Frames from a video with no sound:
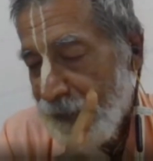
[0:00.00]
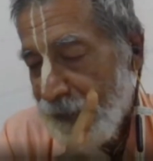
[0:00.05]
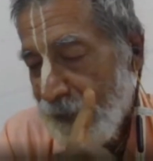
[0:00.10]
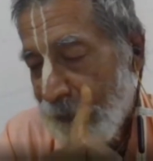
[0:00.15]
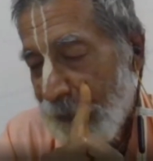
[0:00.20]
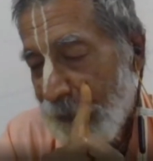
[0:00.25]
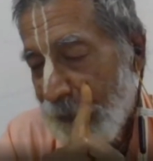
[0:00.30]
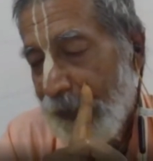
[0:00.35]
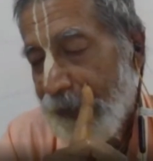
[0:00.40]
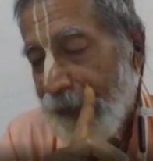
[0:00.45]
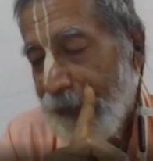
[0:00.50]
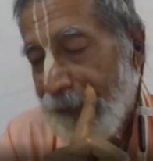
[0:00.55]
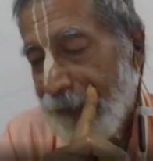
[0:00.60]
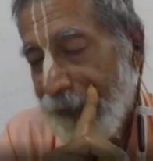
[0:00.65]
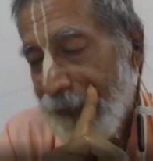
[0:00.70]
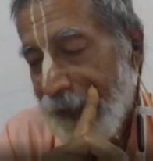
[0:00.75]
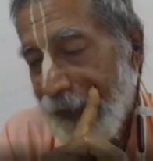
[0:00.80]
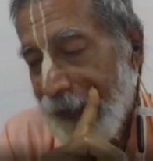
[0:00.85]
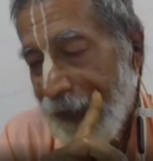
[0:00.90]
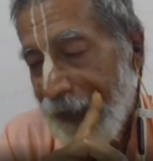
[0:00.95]
sipai,
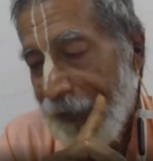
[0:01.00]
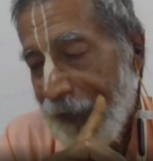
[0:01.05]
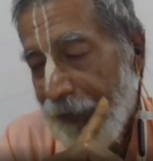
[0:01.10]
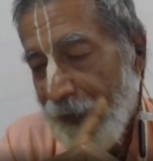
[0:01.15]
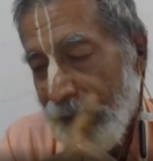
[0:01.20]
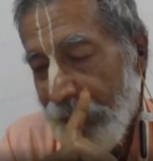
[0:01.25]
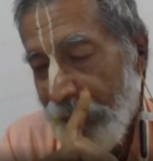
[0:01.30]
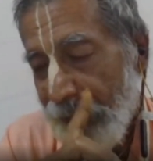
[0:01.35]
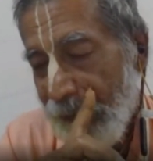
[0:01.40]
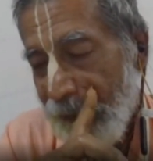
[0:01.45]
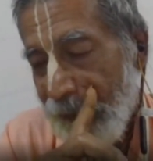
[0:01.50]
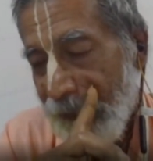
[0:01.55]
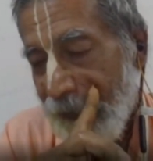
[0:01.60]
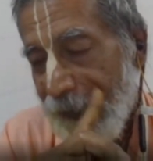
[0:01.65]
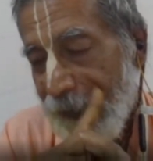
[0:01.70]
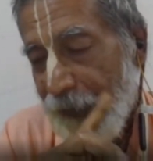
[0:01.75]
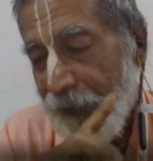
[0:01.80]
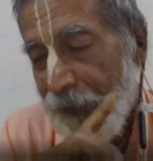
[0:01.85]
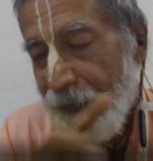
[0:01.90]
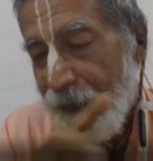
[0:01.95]
meaning
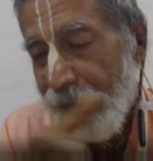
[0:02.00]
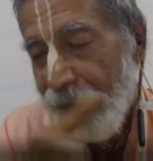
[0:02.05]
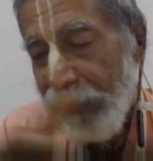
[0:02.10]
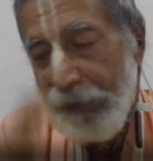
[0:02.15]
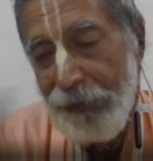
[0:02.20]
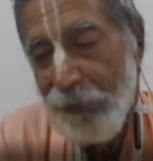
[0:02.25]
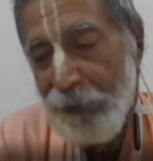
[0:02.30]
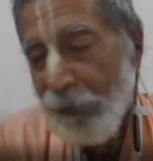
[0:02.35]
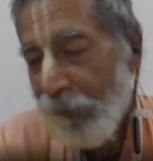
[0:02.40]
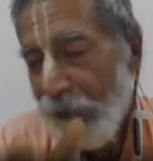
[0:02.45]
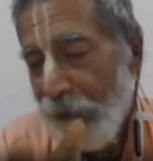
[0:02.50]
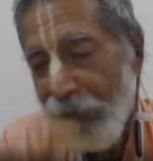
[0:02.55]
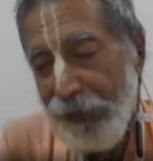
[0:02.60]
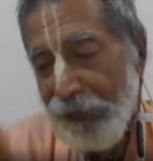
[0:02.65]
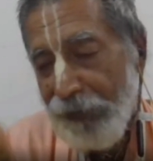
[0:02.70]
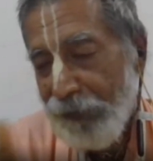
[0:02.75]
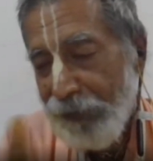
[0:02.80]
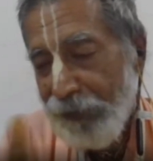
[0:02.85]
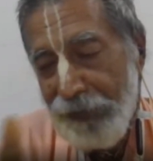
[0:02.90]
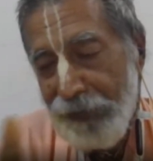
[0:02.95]
like a
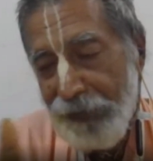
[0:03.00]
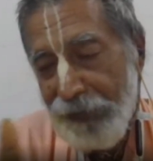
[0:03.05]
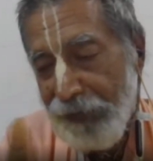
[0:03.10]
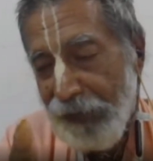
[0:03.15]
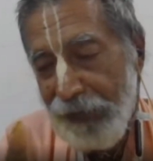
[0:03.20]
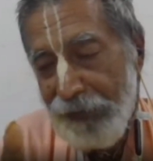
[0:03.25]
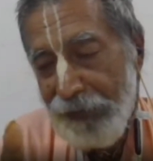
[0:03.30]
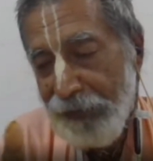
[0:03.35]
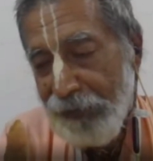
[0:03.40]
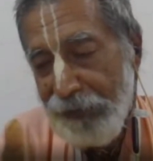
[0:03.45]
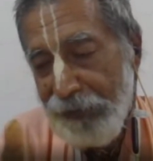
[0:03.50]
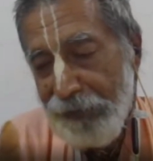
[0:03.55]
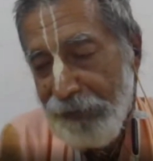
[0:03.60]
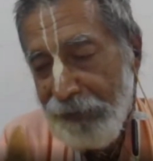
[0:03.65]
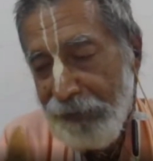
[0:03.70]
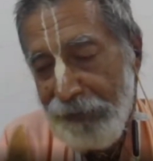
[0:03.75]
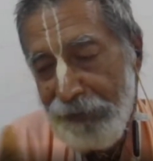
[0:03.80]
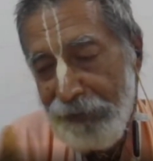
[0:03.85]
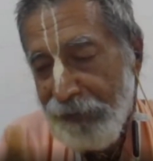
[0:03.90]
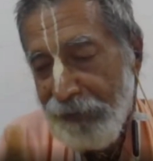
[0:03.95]
police, like
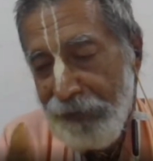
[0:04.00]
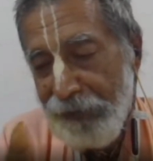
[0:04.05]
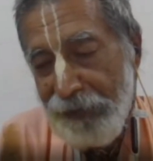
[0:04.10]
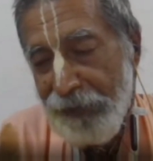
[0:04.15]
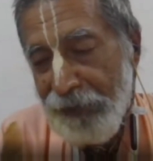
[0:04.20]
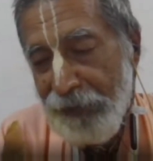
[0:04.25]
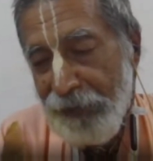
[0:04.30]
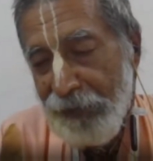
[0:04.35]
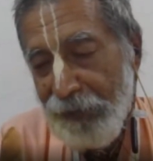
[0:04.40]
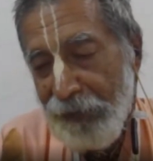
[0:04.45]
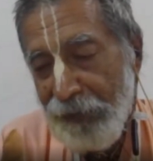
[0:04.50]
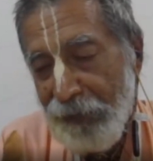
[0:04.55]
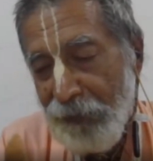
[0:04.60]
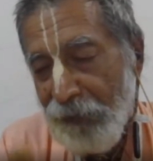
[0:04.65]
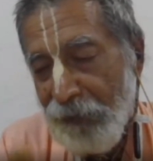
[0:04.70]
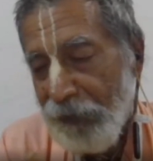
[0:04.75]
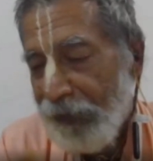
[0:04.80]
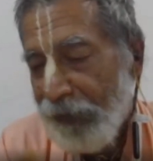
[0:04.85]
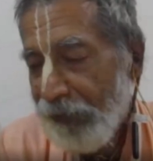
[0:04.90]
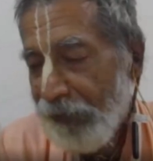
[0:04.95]

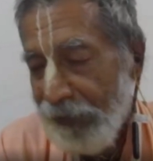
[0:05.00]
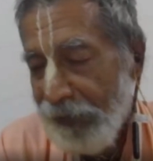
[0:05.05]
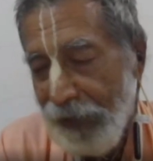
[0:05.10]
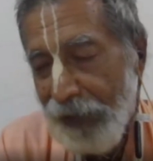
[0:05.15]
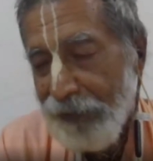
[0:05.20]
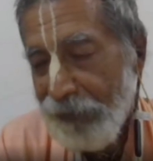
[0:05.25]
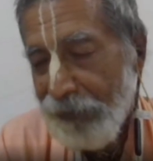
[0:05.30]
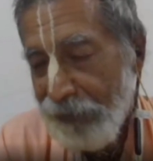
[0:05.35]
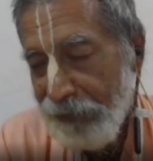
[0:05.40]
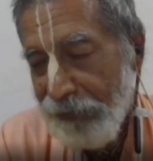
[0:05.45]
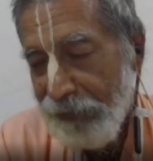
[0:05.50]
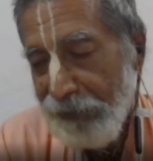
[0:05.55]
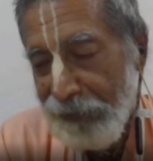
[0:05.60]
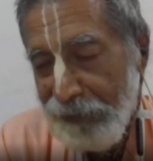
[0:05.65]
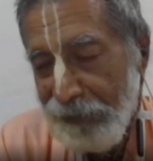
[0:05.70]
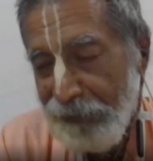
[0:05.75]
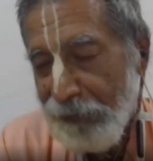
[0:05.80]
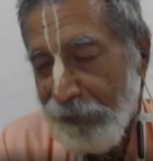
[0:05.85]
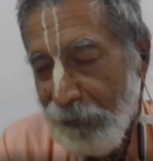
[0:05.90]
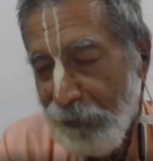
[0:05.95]
who can catch
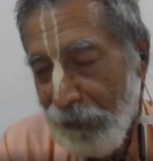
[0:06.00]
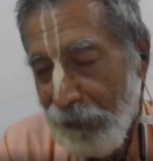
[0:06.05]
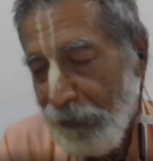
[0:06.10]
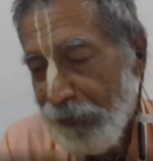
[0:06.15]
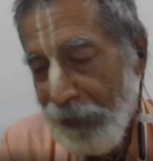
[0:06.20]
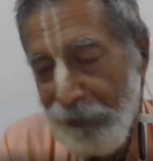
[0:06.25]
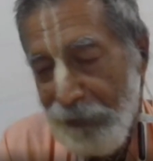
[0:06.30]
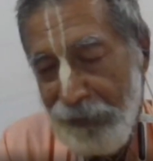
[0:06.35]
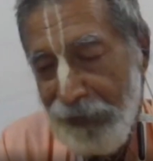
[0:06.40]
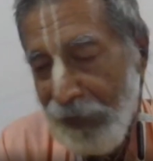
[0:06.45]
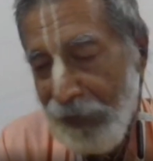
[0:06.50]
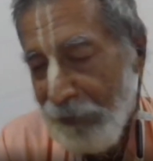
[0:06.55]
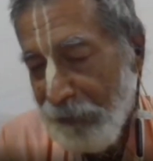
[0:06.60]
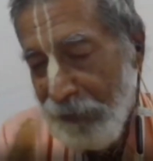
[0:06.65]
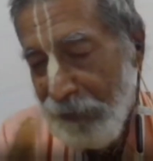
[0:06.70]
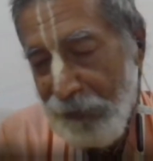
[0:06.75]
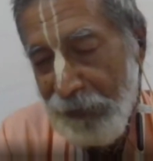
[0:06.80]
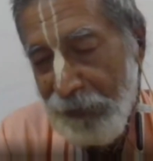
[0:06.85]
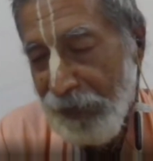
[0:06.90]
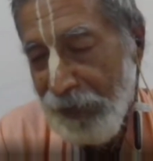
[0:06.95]
both of them
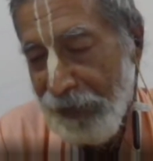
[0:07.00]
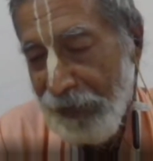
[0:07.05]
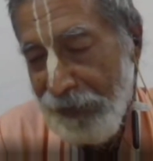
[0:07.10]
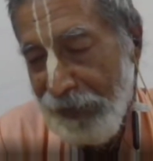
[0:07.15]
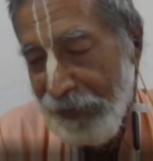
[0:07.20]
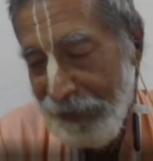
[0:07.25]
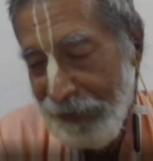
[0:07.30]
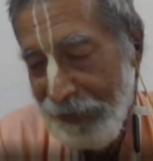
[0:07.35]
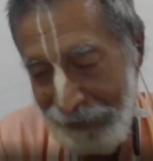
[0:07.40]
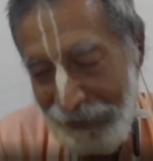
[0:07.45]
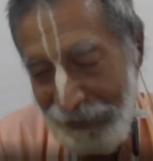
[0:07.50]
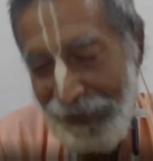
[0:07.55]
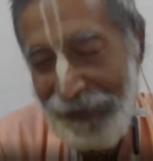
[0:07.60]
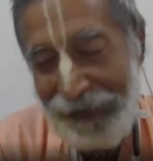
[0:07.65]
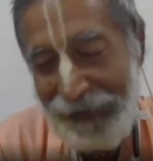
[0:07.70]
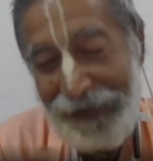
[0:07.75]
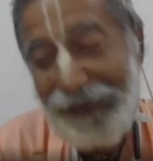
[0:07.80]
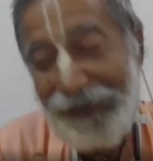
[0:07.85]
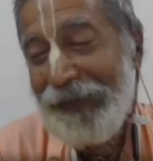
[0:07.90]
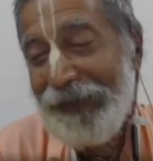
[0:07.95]
together.
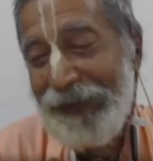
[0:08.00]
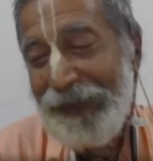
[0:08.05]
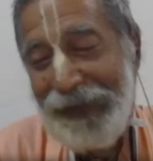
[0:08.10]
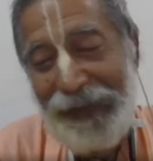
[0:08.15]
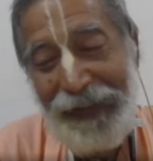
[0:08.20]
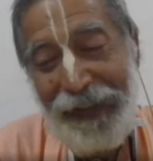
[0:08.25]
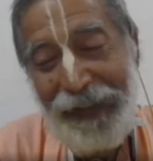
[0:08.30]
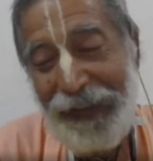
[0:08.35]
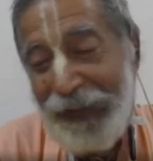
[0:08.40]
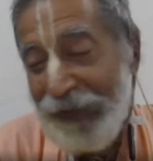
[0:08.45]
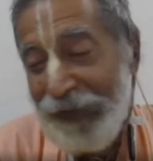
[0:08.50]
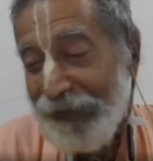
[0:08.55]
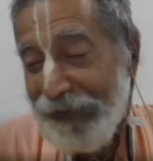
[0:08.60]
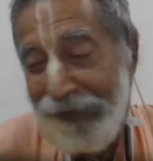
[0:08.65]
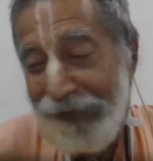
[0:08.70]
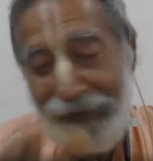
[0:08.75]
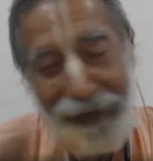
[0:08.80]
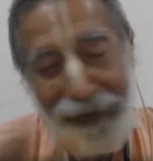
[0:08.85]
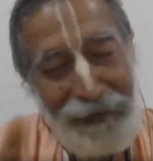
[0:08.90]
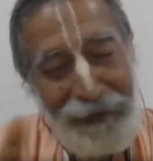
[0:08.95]

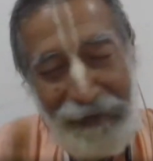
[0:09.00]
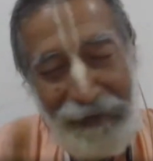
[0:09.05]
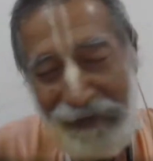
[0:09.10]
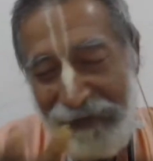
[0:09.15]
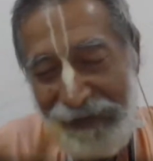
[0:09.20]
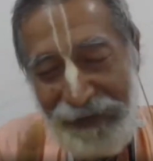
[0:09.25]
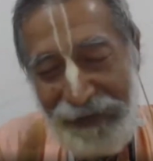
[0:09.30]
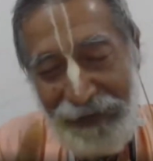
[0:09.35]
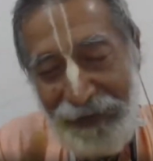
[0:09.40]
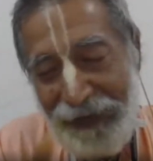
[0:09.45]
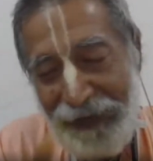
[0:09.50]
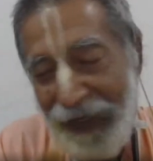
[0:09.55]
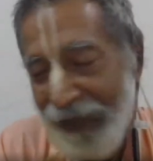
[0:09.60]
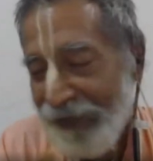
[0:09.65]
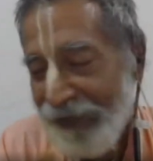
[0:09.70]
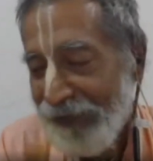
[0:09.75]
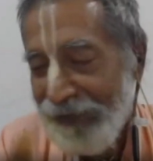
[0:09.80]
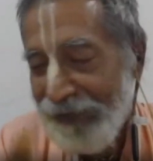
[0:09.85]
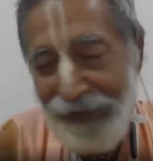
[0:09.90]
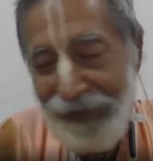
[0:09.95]
She said, no,
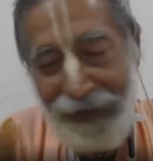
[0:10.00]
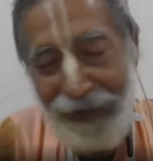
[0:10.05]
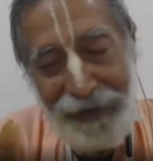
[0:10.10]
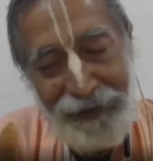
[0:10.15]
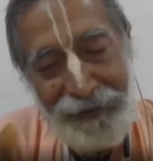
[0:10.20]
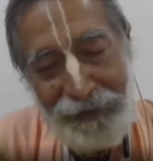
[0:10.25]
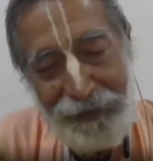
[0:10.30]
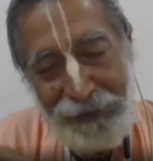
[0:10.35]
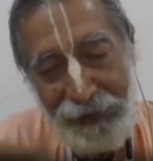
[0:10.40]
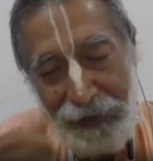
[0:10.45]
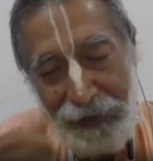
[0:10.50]
let